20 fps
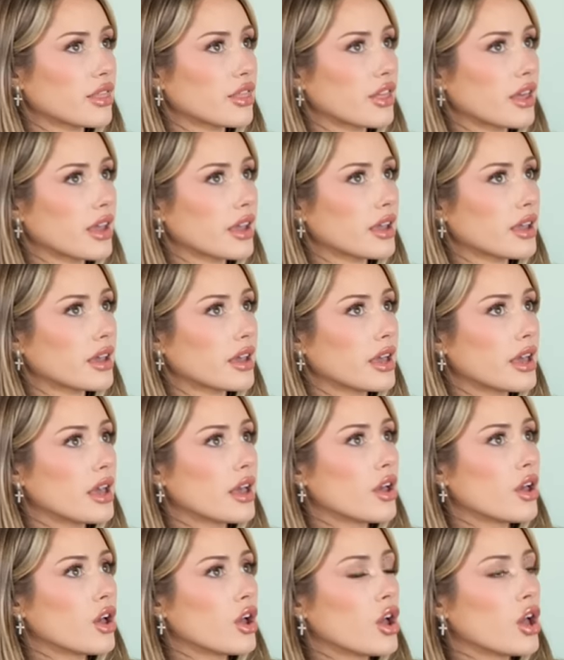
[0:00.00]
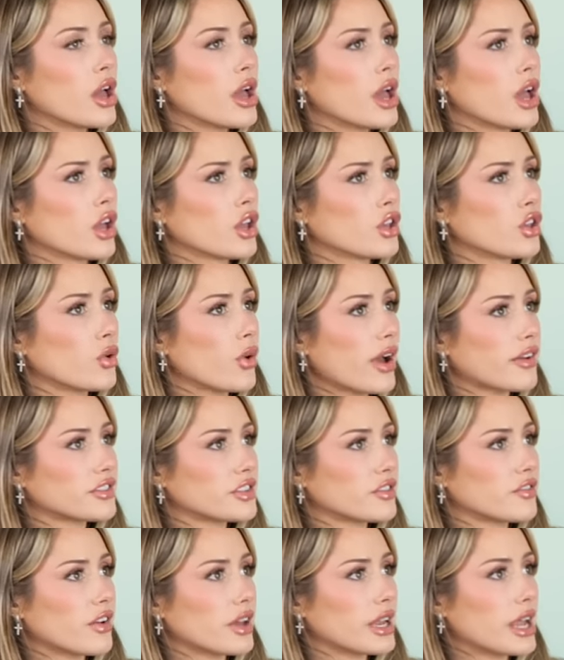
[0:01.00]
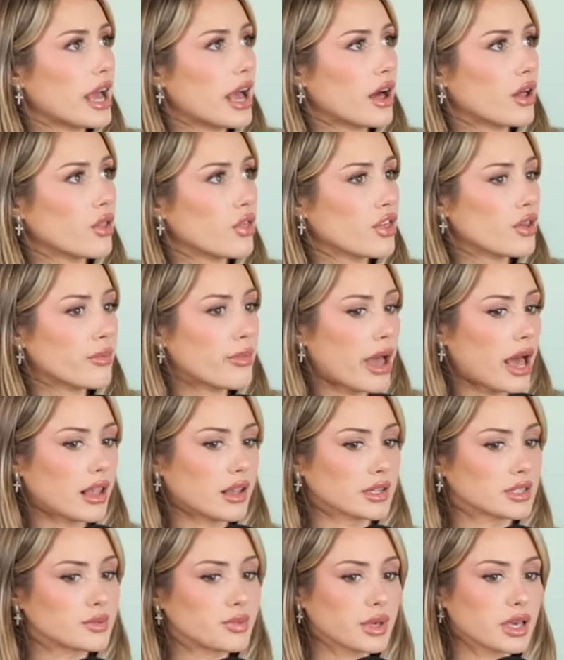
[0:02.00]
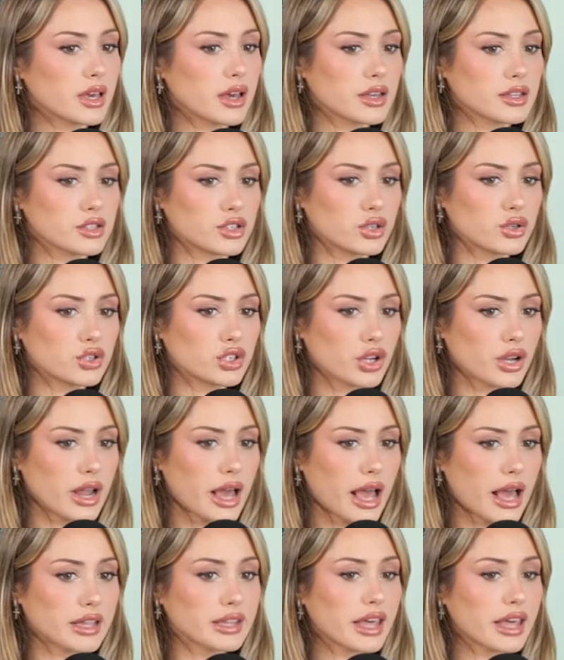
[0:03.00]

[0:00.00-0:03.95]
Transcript: think you have to find a healthy balance because you should